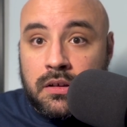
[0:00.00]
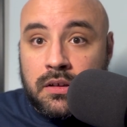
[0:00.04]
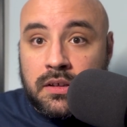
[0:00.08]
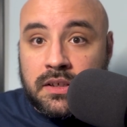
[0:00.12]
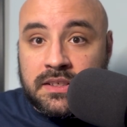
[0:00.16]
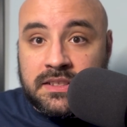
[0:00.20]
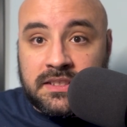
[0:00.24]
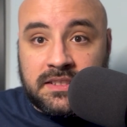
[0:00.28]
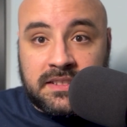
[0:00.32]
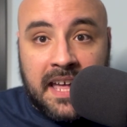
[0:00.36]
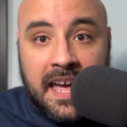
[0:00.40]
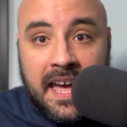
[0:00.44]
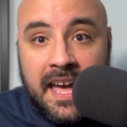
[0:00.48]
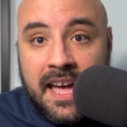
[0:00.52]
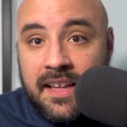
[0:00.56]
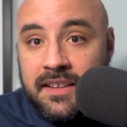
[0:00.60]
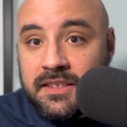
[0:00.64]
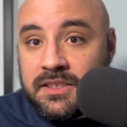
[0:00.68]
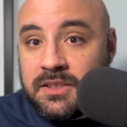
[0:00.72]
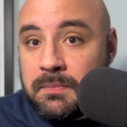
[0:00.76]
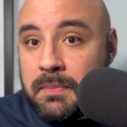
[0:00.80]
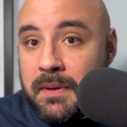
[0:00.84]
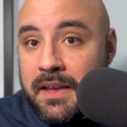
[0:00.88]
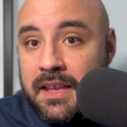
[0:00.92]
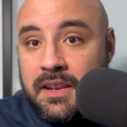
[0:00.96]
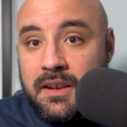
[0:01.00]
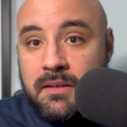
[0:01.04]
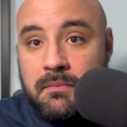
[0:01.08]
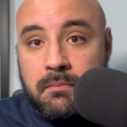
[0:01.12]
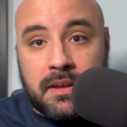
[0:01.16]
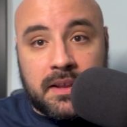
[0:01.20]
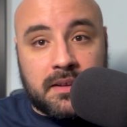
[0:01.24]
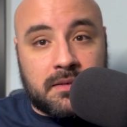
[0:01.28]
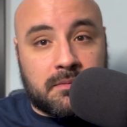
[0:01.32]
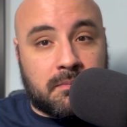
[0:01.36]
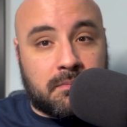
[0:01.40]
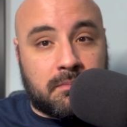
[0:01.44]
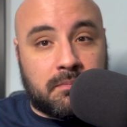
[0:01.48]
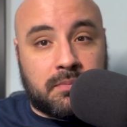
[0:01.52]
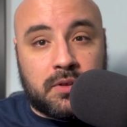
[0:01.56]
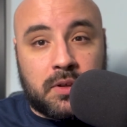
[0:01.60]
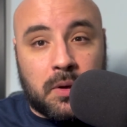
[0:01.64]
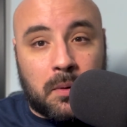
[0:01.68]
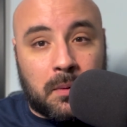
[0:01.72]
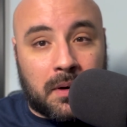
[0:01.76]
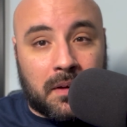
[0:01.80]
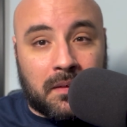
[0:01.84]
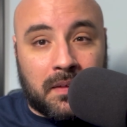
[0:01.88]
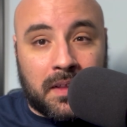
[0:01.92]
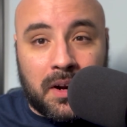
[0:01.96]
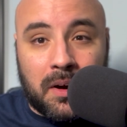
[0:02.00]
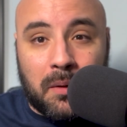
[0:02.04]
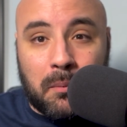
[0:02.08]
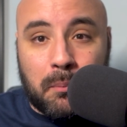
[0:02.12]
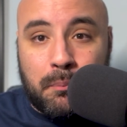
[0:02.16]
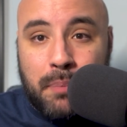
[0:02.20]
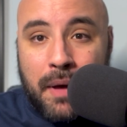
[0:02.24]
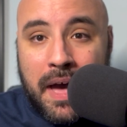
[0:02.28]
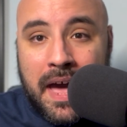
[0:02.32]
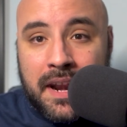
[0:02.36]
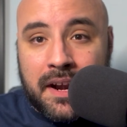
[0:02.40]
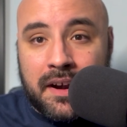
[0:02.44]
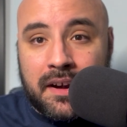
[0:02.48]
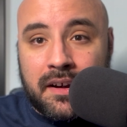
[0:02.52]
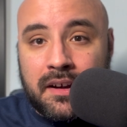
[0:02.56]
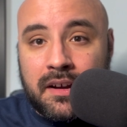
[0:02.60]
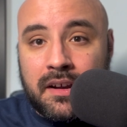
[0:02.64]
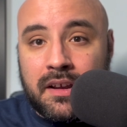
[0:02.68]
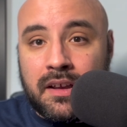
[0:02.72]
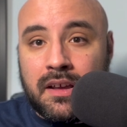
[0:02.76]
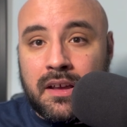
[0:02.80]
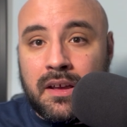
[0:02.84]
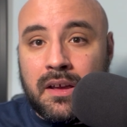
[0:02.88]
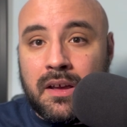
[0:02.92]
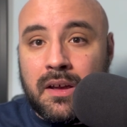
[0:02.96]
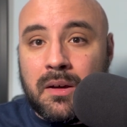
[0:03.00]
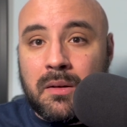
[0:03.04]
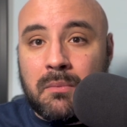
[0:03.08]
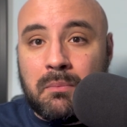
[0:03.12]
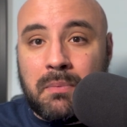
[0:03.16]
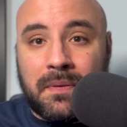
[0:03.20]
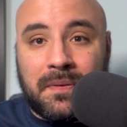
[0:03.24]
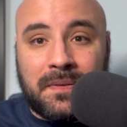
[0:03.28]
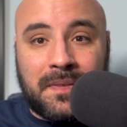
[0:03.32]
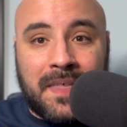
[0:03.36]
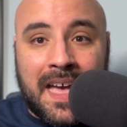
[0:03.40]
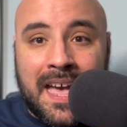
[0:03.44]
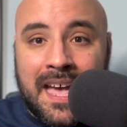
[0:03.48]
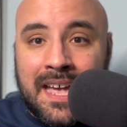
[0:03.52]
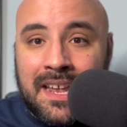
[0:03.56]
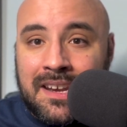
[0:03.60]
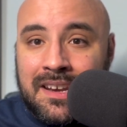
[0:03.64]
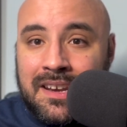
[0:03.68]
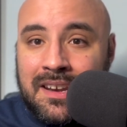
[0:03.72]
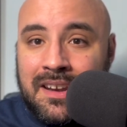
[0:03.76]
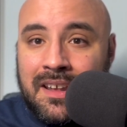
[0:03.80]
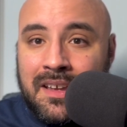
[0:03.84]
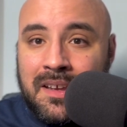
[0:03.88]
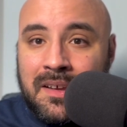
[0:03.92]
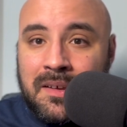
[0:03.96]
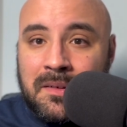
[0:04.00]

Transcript: Stanton's been doing a little better, but then